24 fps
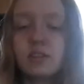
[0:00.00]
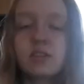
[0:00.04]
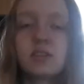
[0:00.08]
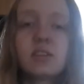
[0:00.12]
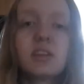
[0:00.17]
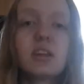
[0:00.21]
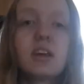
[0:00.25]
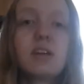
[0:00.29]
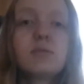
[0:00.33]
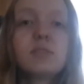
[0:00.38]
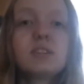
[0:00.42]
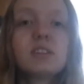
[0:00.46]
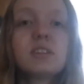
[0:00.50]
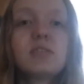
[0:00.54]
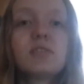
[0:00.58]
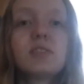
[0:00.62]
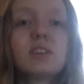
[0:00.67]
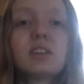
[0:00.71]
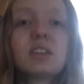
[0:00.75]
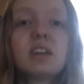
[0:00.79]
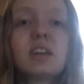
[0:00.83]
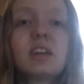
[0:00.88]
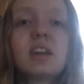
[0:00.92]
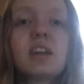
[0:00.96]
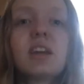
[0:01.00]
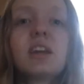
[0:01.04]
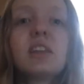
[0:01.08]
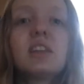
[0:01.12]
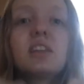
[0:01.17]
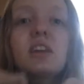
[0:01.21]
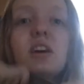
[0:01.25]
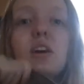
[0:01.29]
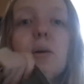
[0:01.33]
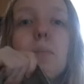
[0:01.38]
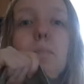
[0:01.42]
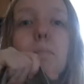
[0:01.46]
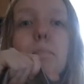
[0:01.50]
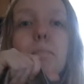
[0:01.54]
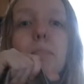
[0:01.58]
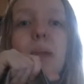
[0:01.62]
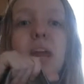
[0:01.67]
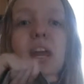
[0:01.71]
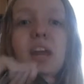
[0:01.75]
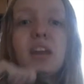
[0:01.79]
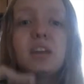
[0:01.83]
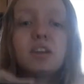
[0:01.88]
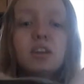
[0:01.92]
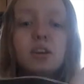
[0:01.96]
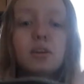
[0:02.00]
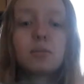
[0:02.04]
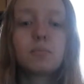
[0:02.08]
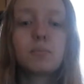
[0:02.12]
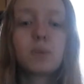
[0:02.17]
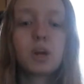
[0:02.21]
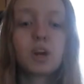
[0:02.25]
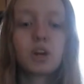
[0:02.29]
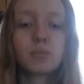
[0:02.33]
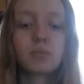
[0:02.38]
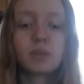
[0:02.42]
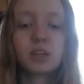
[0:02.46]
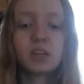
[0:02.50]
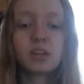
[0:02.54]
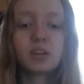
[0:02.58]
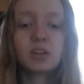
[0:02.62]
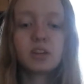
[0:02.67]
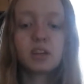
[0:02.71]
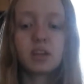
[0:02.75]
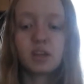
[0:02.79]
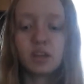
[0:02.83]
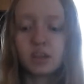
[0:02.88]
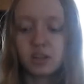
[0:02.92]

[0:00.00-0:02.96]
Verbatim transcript: So that was everything in the main compartment.